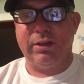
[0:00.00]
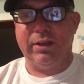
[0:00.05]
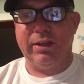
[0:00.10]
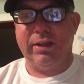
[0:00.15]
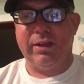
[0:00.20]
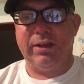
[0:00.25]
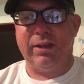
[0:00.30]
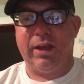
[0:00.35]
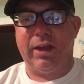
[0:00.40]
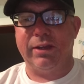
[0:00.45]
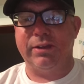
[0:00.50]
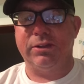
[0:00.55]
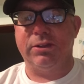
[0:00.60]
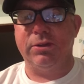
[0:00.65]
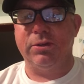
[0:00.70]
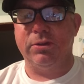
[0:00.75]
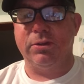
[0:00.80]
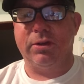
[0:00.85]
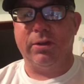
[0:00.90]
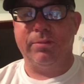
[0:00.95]
it
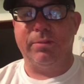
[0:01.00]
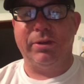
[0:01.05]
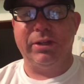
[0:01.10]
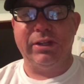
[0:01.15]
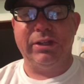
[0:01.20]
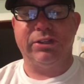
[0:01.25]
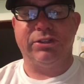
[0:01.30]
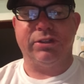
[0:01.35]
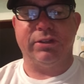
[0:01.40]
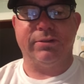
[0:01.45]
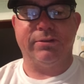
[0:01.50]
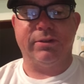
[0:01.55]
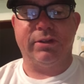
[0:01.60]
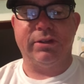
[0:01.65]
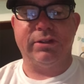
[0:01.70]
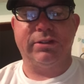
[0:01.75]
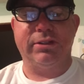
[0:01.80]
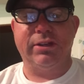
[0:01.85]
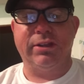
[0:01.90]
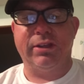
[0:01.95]
unto completion
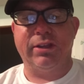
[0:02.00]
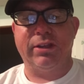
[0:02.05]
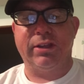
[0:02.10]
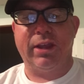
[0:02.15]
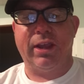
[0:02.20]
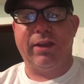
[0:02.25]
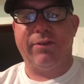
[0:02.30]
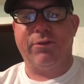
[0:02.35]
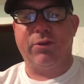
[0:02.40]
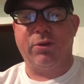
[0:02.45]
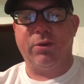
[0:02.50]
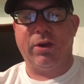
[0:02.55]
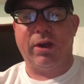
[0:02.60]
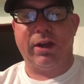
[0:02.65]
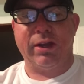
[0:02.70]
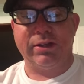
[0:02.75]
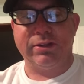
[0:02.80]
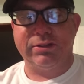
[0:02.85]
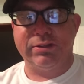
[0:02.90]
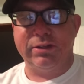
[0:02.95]
until the day of
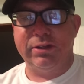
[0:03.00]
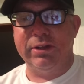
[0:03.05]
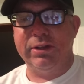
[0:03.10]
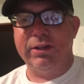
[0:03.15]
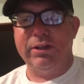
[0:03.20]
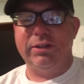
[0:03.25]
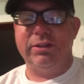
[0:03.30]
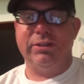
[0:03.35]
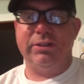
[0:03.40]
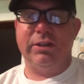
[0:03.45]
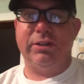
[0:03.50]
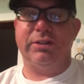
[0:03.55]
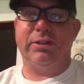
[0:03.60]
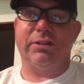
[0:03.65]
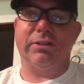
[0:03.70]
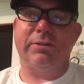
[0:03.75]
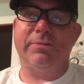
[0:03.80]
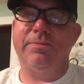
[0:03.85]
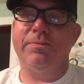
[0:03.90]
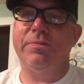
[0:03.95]
Christ
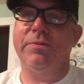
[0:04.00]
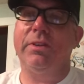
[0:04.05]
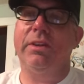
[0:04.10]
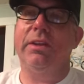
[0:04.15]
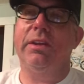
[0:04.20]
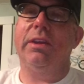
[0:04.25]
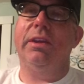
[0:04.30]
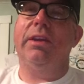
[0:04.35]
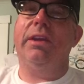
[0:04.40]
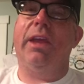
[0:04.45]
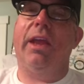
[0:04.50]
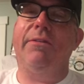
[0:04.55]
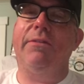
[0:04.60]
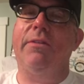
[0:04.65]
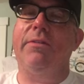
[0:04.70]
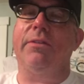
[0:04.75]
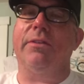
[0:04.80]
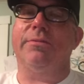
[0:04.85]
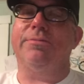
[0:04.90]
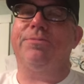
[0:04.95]
Jesus. Have you
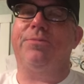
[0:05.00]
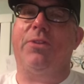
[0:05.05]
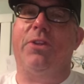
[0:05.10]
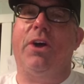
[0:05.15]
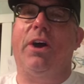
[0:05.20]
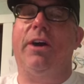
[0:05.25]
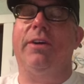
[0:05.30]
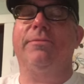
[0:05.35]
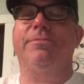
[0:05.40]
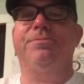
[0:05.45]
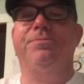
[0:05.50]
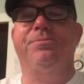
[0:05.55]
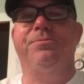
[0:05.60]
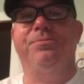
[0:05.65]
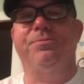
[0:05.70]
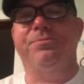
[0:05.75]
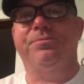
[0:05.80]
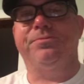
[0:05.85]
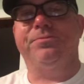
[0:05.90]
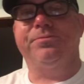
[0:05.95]
ever thought,
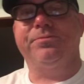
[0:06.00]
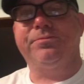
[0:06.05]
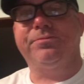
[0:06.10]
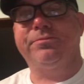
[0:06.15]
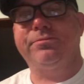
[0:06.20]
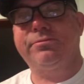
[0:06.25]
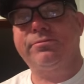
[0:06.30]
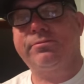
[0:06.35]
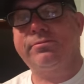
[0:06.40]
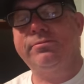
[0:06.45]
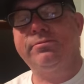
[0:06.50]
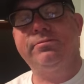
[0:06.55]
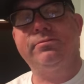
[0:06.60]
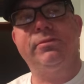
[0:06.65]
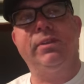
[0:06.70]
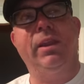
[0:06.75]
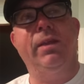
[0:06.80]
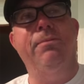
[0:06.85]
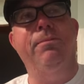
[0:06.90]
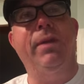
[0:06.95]

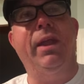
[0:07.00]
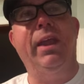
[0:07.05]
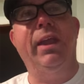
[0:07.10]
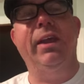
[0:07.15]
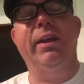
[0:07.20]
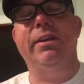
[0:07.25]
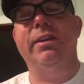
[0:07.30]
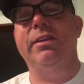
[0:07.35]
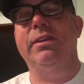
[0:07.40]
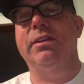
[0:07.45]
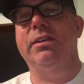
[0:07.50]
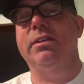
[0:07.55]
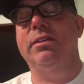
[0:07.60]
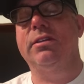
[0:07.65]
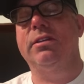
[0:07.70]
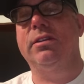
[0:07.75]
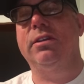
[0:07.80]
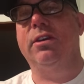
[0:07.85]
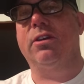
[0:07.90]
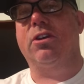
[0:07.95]
man,
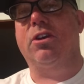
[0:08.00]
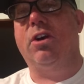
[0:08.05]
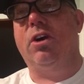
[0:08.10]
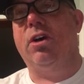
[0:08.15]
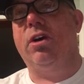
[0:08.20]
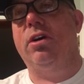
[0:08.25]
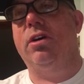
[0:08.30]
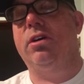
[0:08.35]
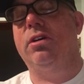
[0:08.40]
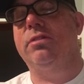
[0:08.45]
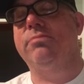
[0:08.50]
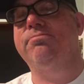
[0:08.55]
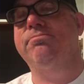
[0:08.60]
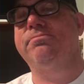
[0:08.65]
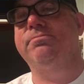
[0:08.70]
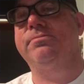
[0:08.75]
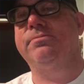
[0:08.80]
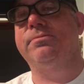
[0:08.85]
you're called,